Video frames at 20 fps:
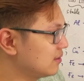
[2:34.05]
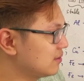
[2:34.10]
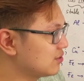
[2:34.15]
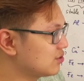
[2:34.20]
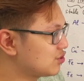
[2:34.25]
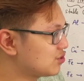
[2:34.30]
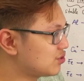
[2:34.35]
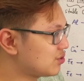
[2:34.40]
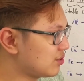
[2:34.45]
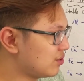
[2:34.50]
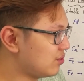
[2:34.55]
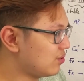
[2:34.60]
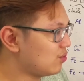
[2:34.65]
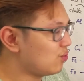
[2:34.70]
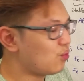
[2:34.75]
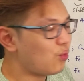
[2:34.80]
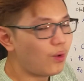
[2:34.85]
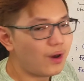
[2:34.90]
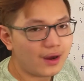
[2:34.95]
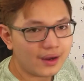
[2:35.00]
So
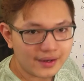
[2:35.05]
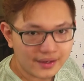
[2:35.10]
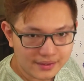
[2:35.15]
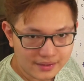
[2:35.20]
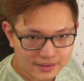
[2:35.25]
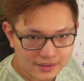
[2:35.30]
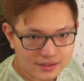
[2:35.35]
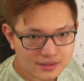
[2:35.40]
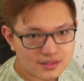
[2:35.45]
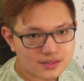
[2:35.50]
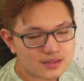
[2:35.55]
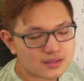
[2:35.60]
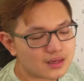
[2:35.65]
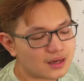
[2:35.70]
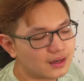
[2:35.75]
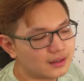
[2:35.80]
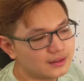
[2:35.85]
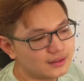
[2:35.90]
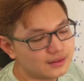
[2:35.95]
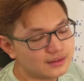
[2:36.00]
why does
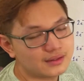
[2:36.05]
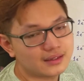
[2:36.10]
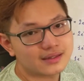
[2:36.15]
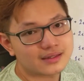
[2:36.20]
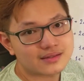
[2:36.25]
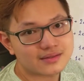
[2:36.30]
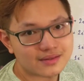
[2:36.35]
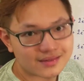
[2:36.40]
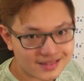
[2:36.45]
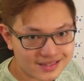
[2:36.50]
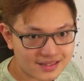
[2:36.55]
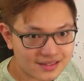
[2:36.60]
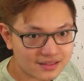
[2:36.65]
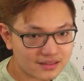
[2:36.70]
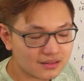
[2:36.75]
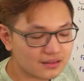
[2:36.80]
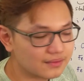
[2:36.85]
ion exist?